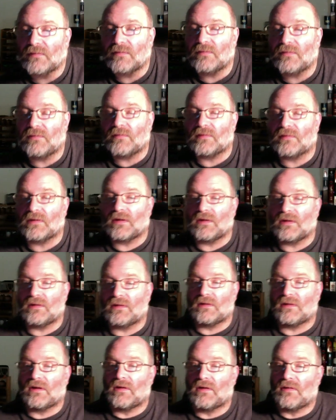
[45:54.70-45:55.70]
Okay,
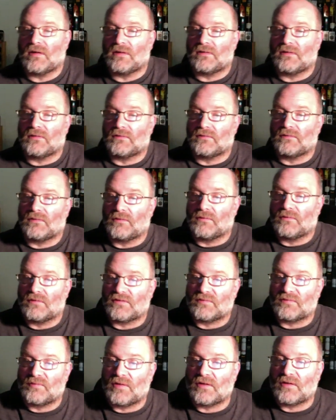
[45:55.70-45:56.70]
now I don't know
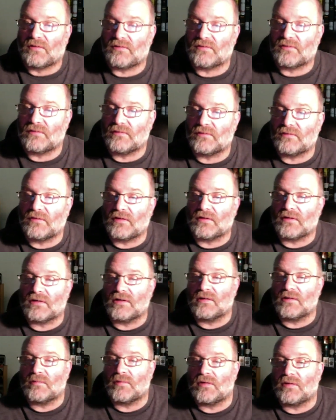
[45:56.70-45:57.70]
which bottles you're
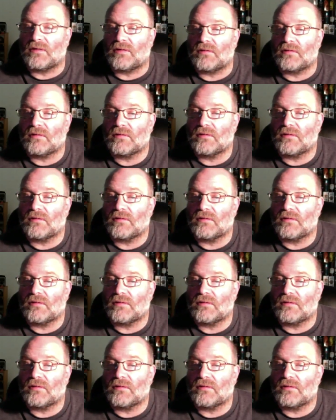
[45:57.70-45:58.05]
talking about.